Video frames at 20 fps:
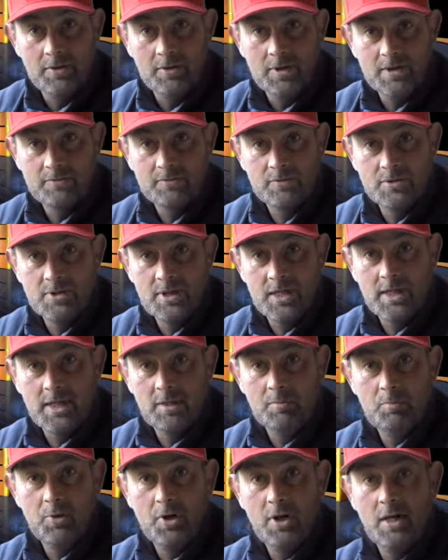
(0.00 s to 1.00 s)
thanks for
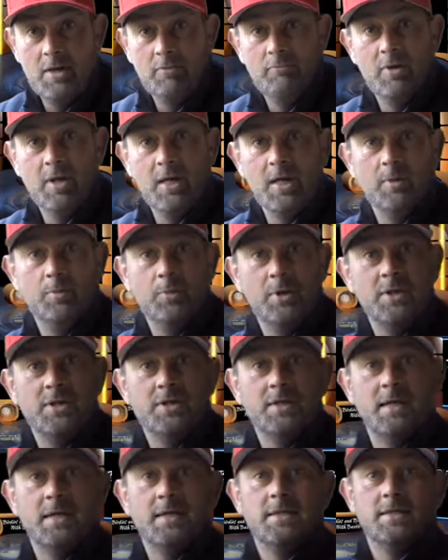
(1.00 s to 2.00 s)
taking part, really
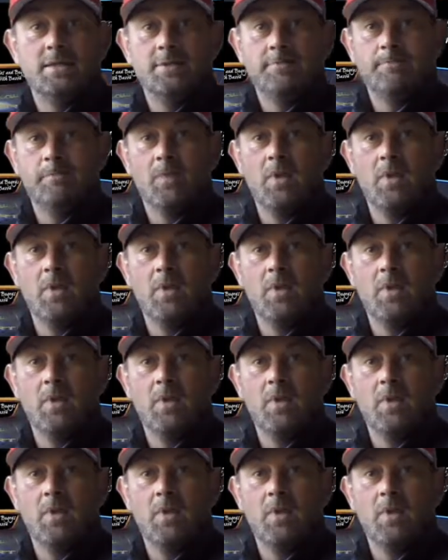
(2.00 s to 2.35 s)
appreciate it.